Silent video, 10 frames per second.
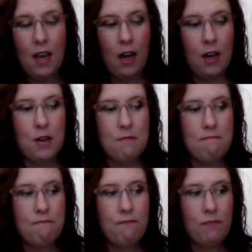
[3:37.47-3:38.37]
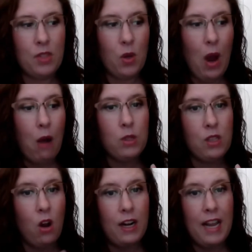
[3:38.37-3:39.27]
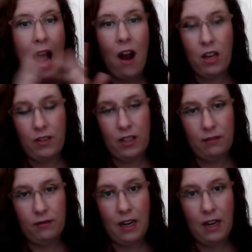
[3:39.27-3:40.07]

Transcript: um, so I was already out of it.